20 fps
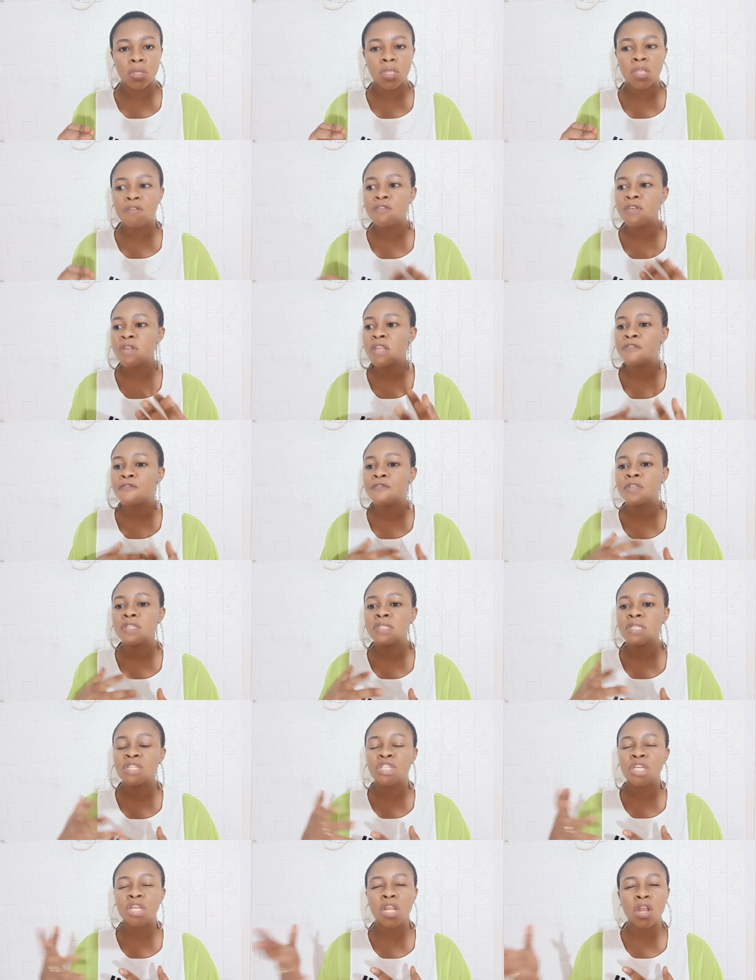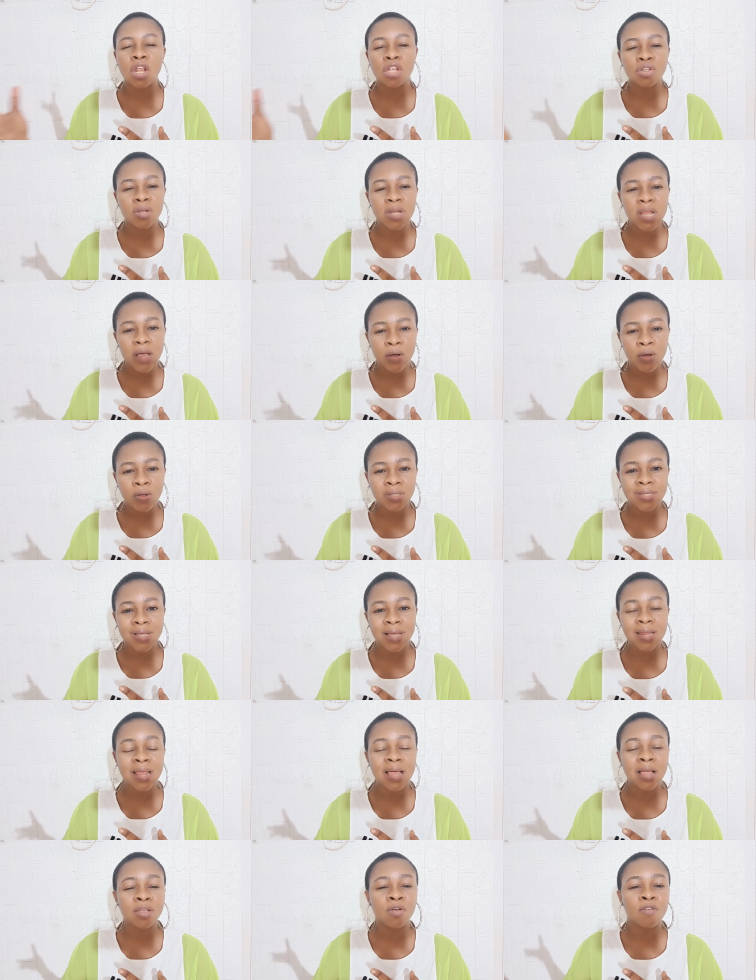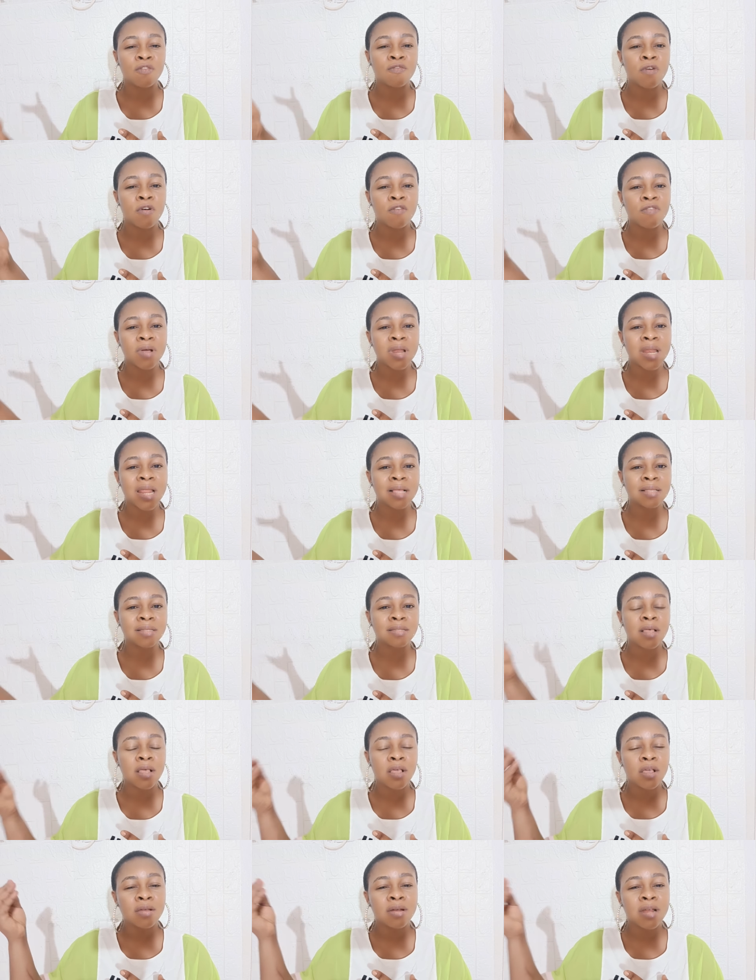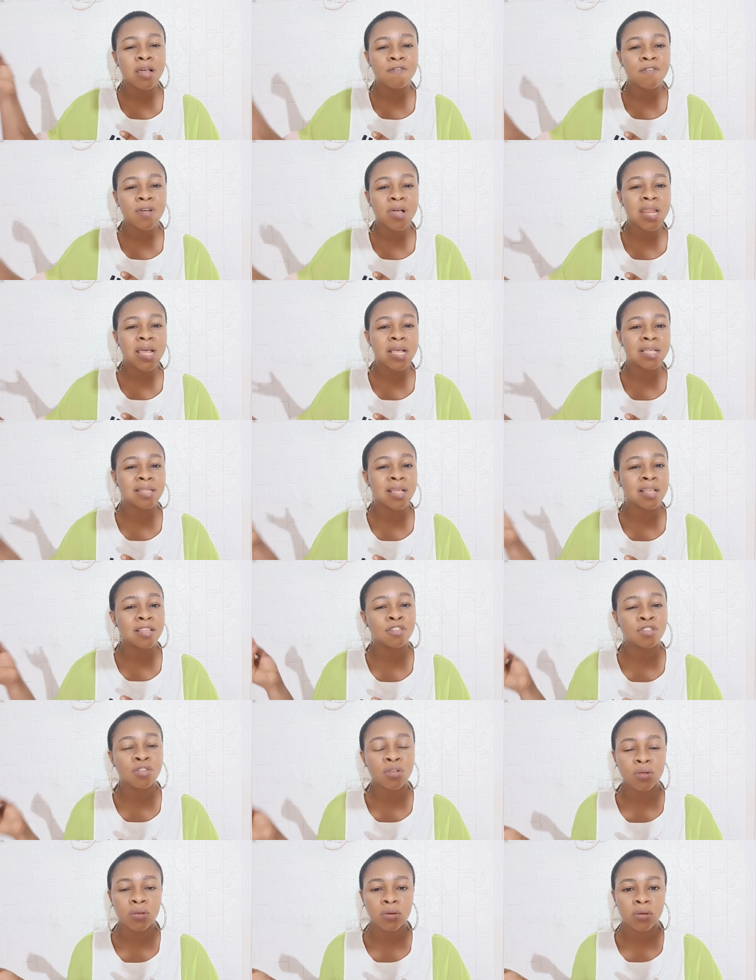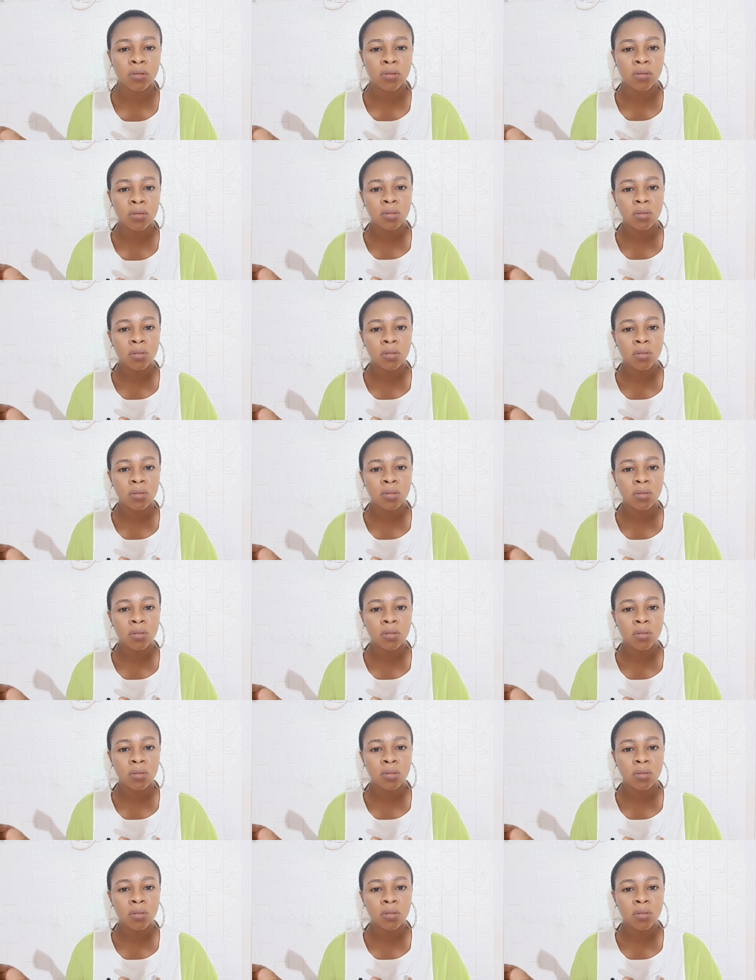Even if it's a generational altar that your forefathers, grandfathers has done,